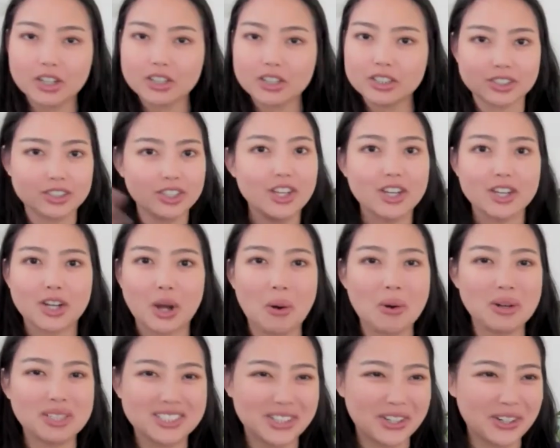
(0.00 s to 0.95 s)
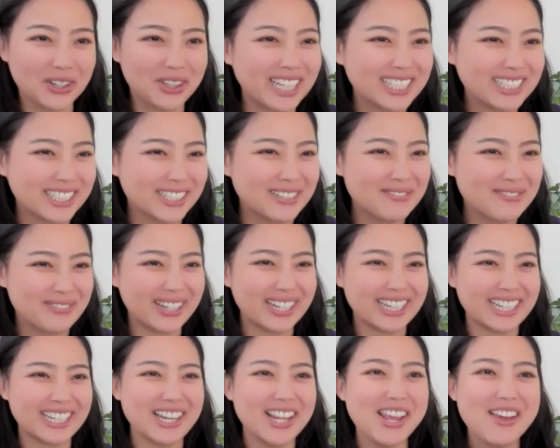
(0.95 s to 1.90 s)
just go into your LinkedIn feed
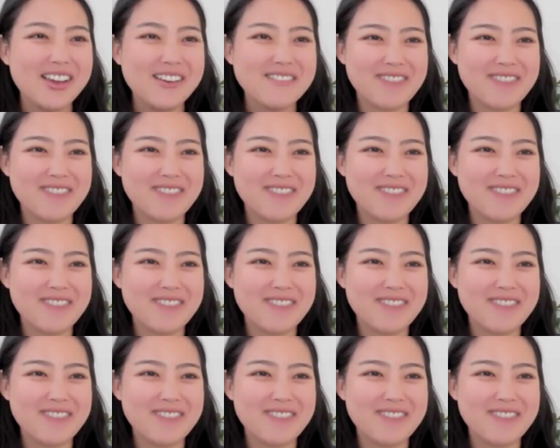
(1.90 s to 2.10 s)
and